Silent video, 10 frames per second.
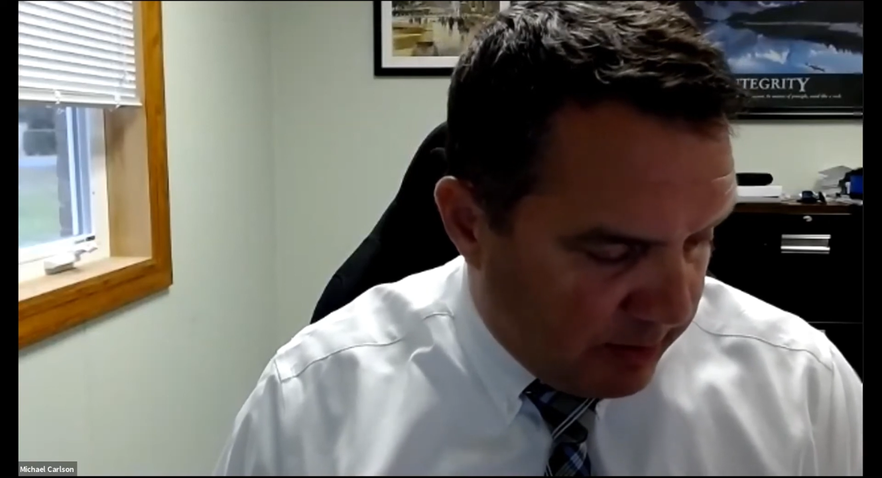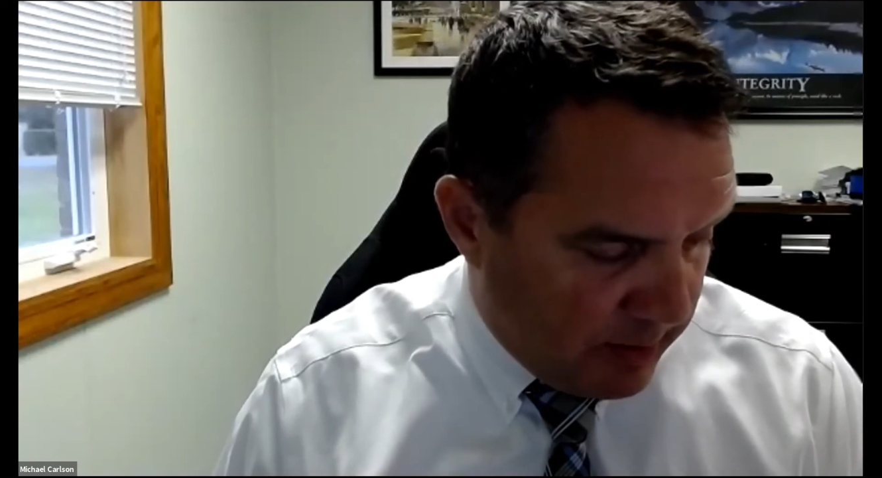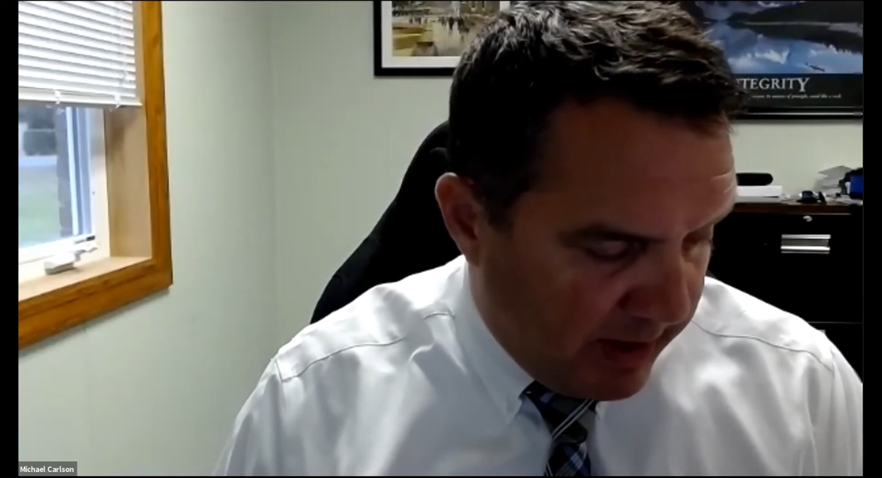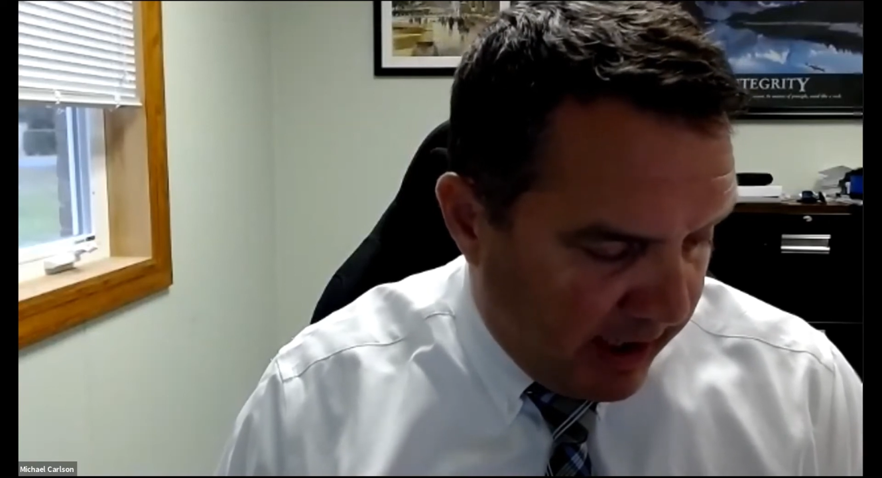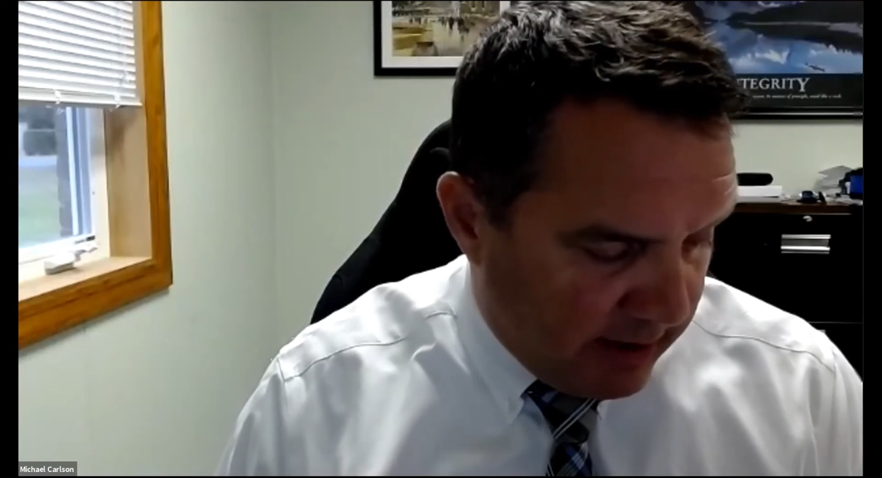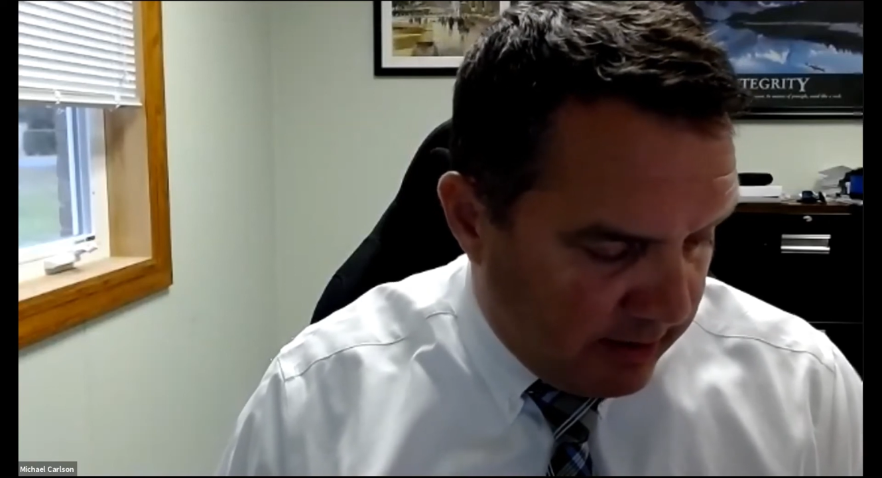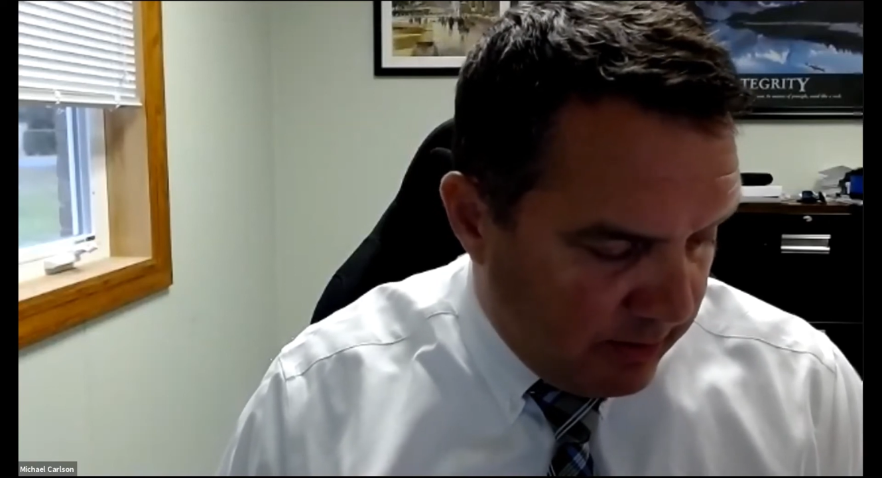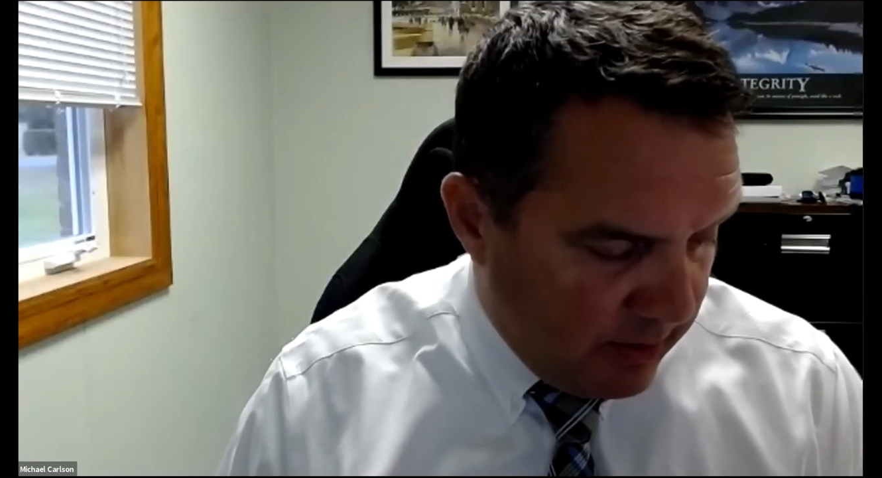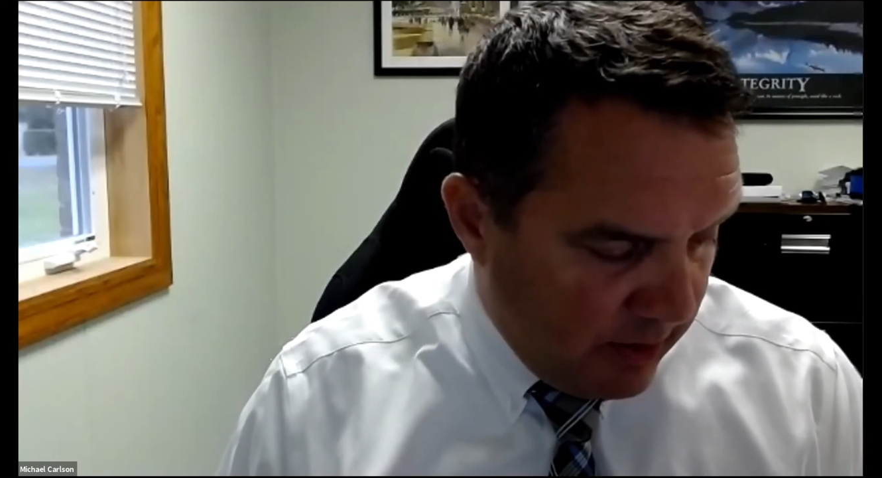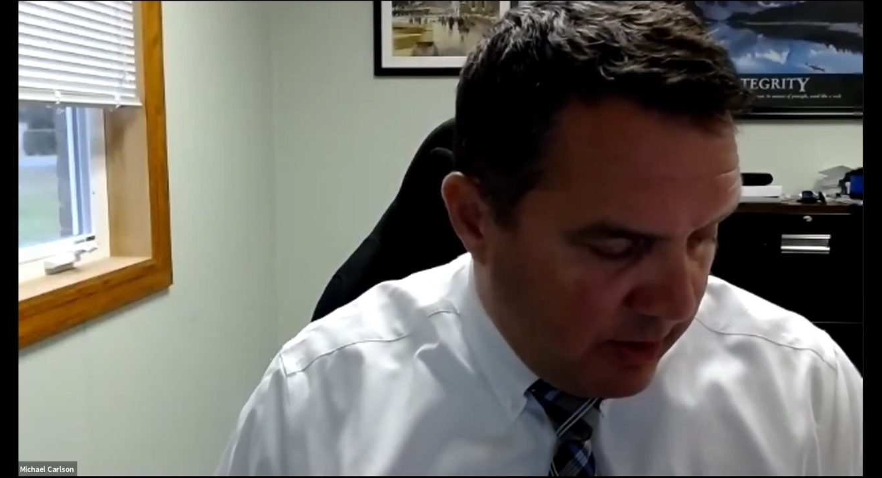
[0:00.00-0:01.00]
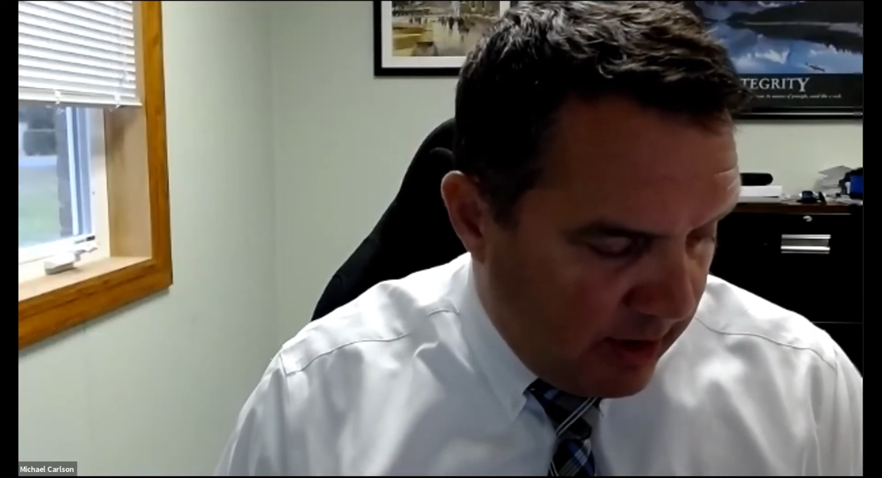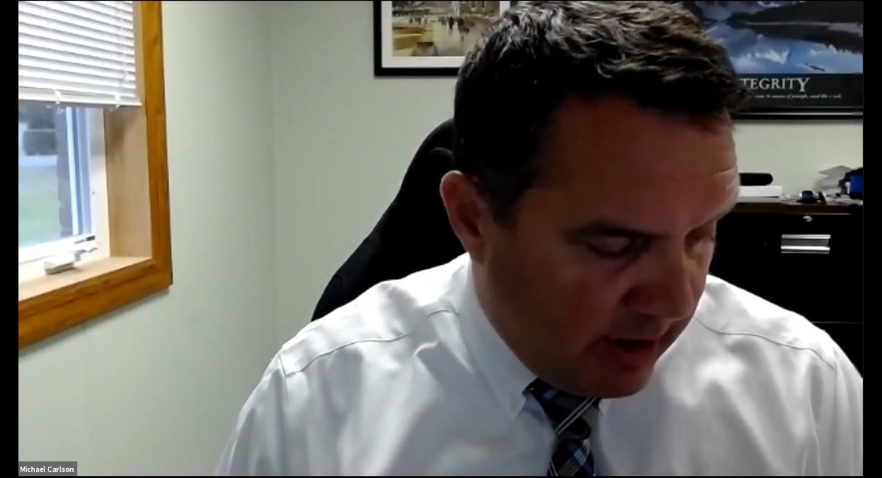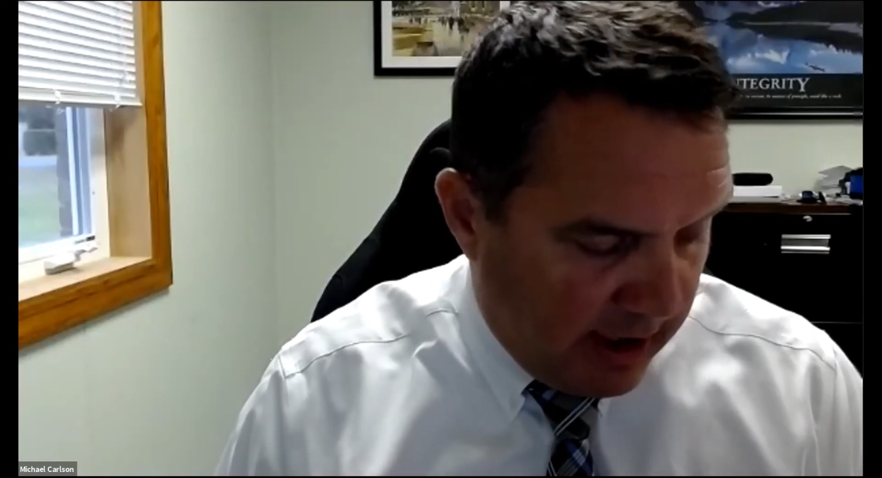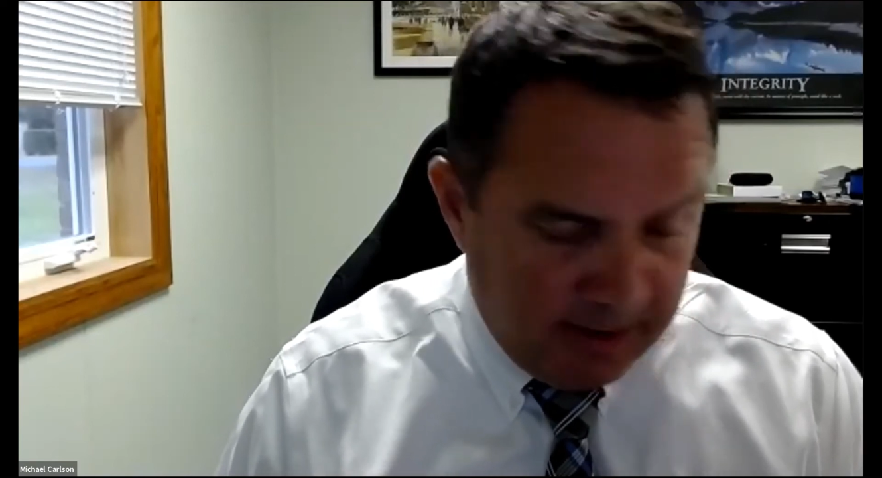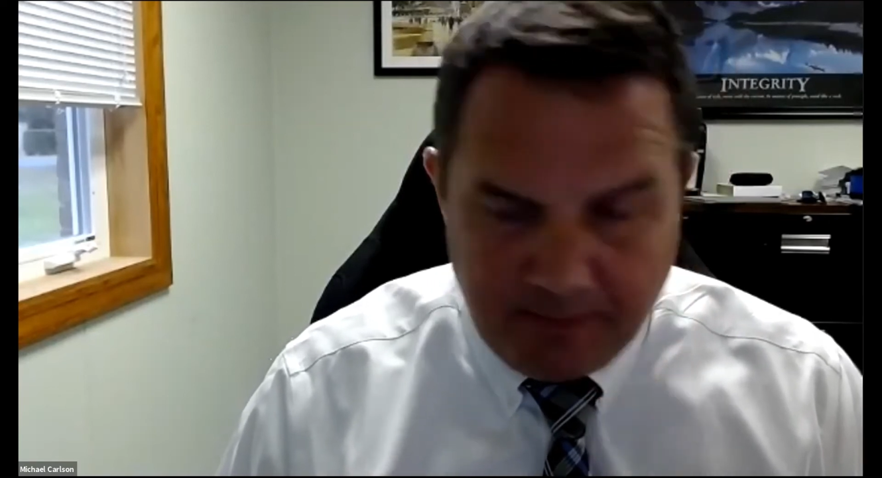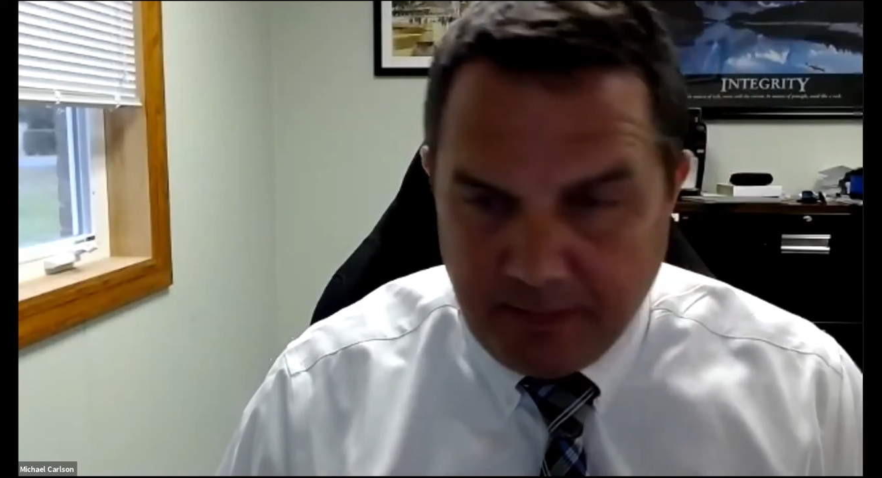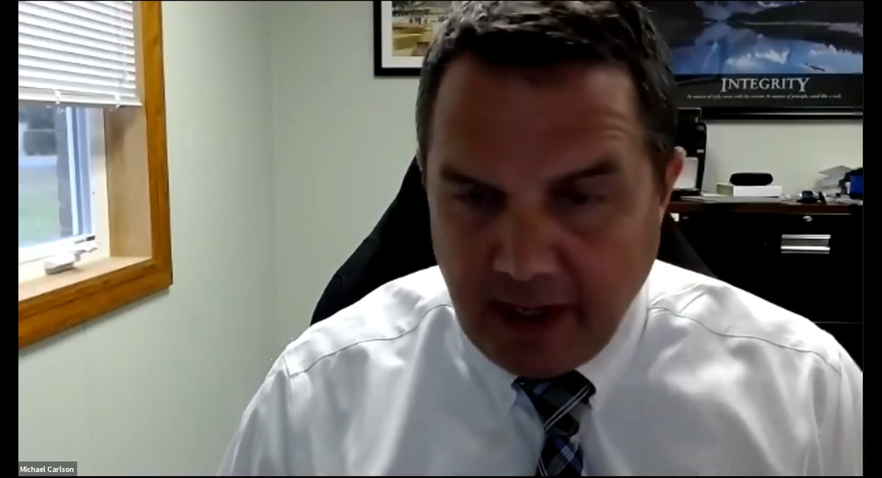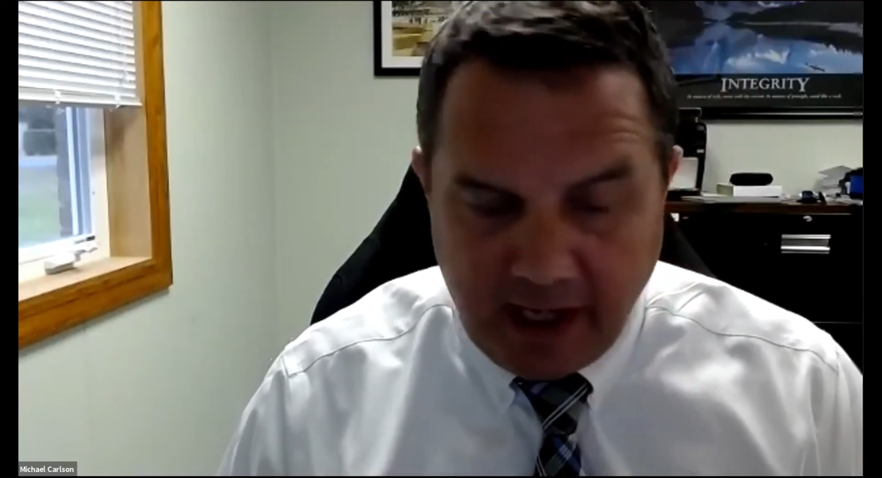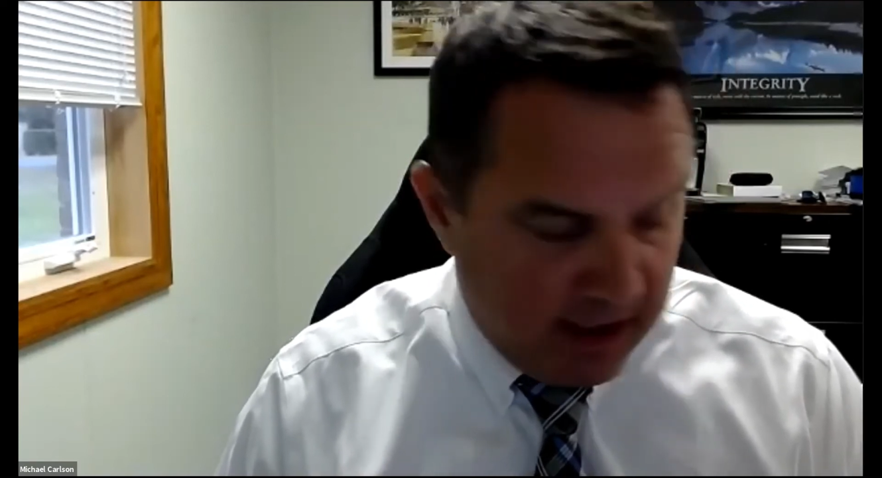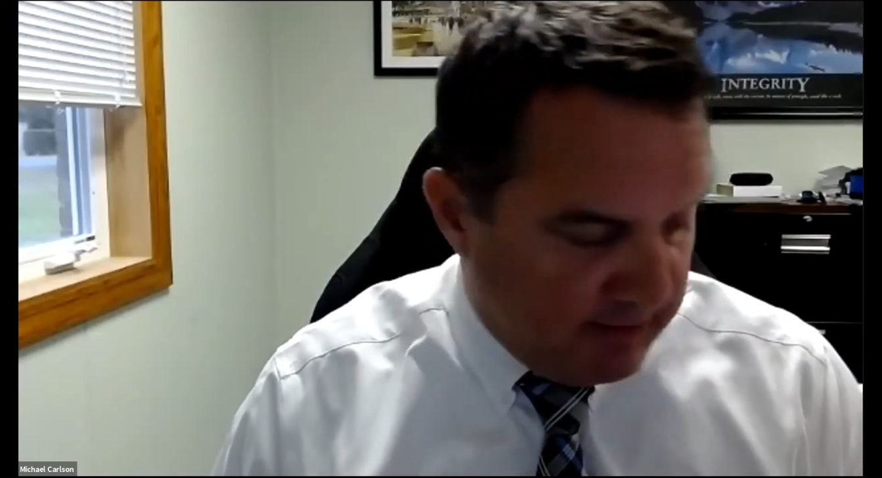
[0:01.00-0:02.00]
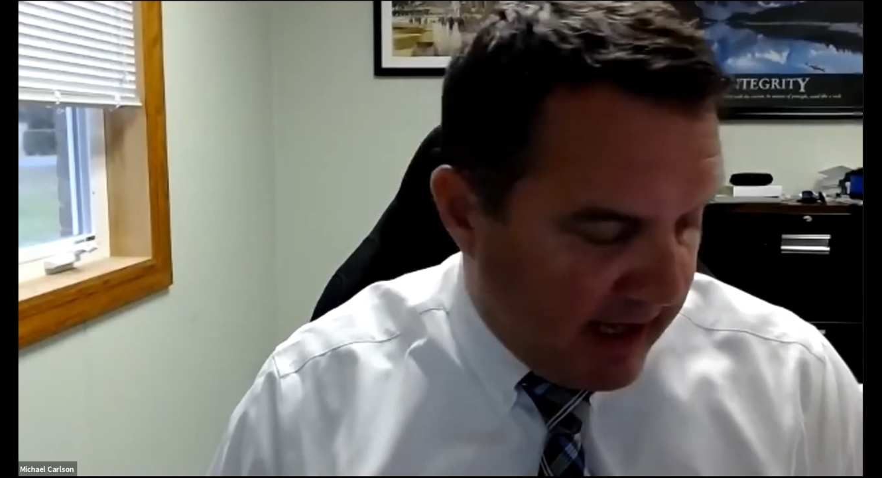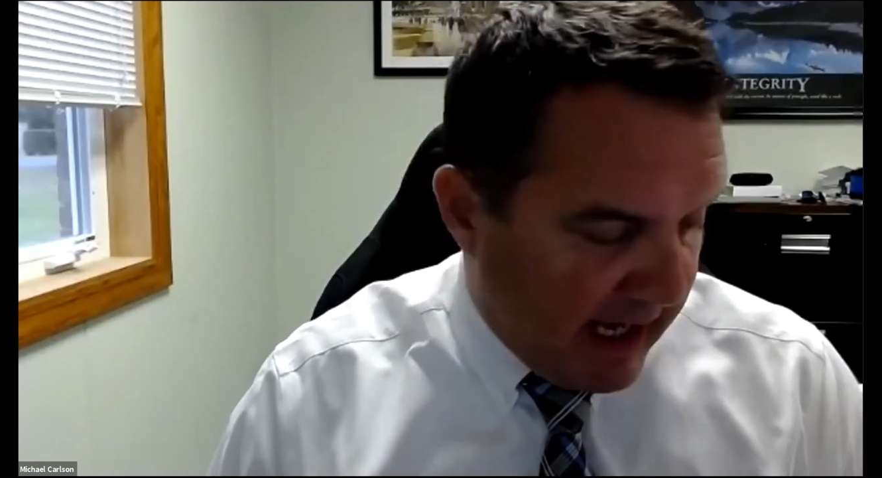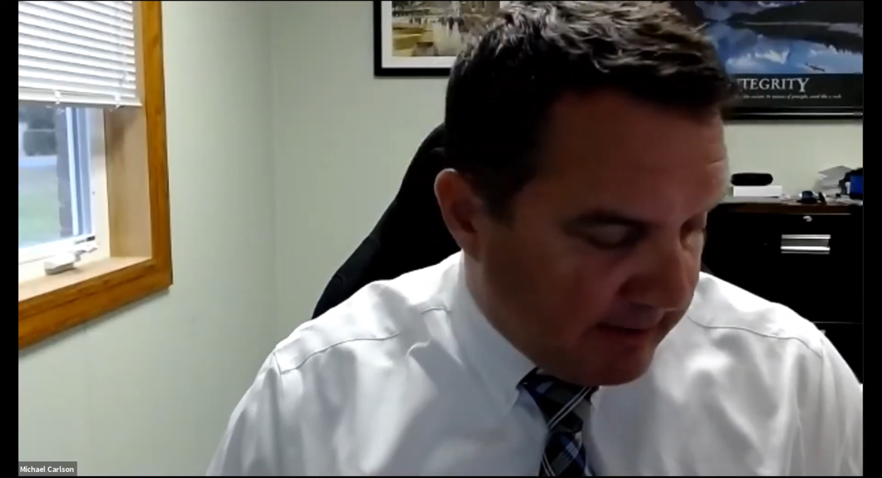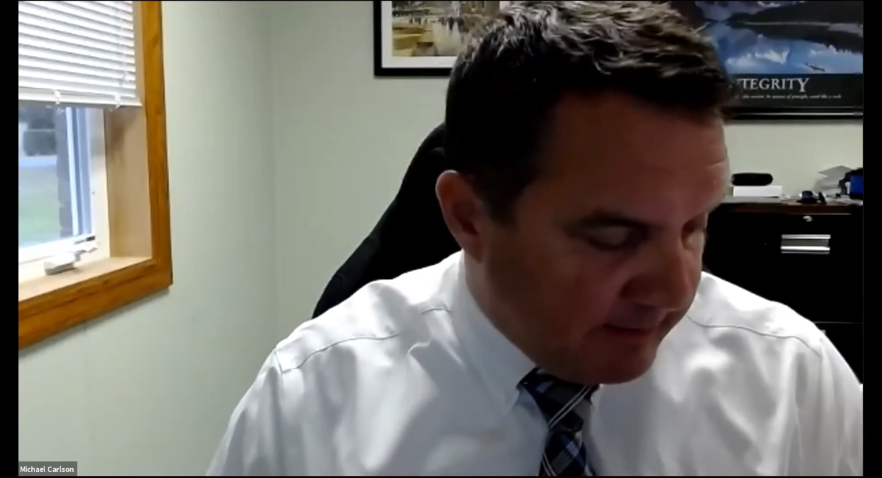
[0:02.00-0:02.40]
prepared ahead of that.